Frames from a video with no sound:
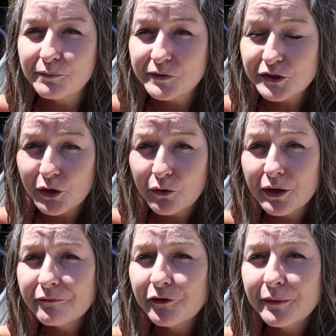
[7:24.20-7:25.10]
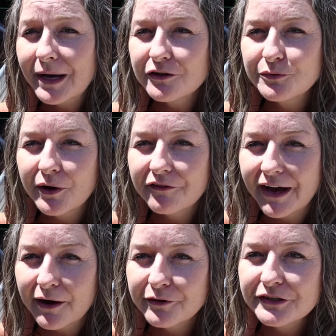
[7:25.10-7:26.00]
soak them for about 12
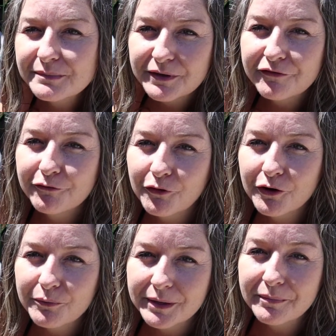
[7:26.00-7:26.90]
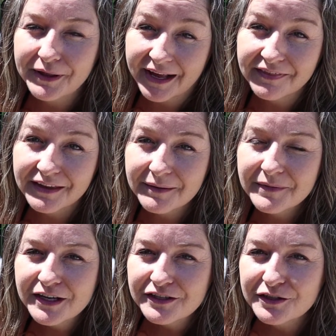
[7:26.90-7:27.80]
hours before we plant
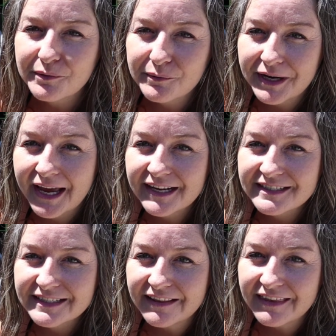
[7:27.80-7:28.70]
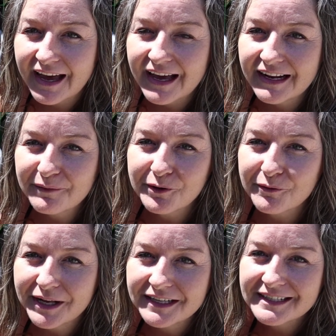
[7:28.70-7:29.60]
them. So we went ahead and did that, and we're
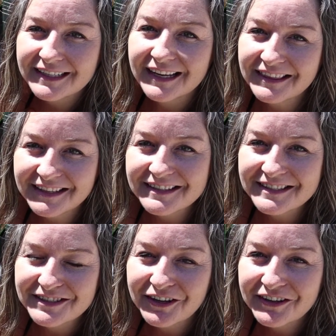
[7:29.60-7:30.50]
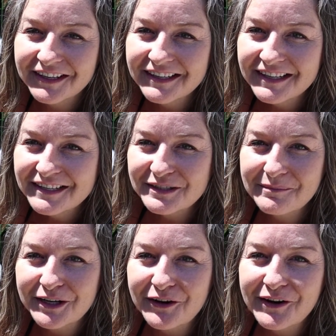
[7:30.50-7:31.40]
ready to get these started. So
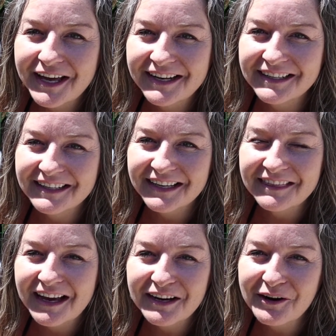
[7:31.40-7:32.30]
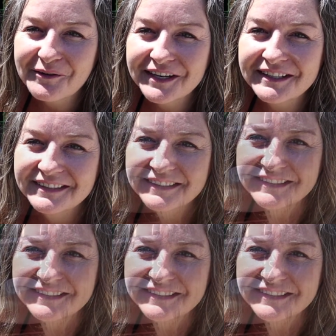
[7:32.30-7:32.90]
I'm going to go ahead and get that going.